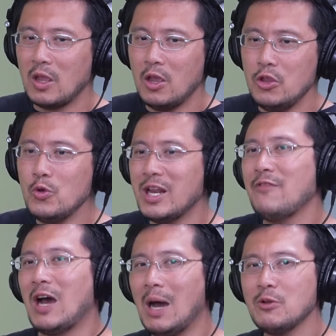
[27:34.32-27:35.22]
you can have
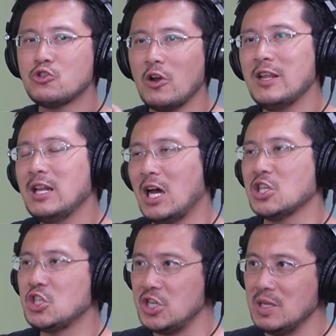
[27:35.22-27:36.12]
arbitrarily large
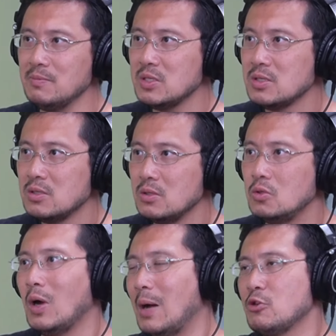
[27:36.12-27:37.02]
teams do
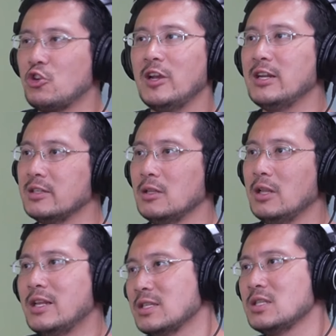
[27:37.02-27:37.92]
arbitrarily little.
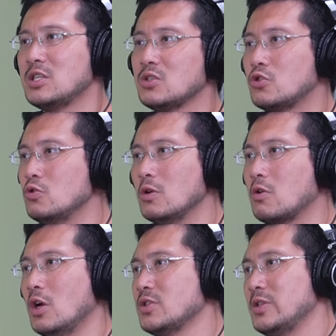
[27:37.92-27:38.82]
And this is just true
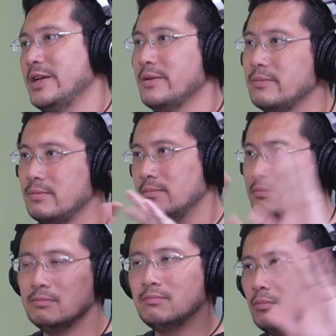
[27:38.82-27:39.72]
across like
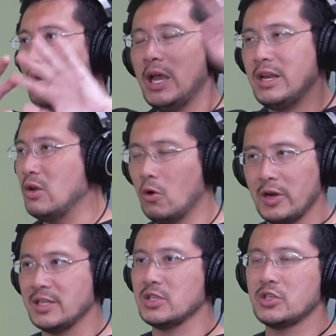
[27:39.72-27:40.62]
any
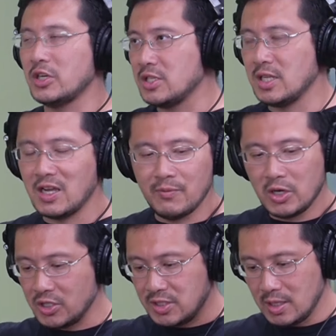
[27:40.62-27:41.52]
organization, not just the government, not
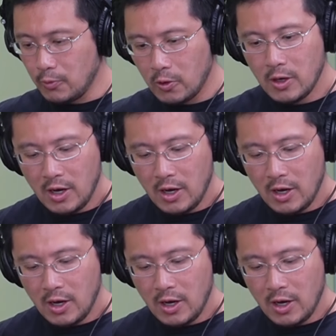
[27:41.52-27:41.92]
just Singapore.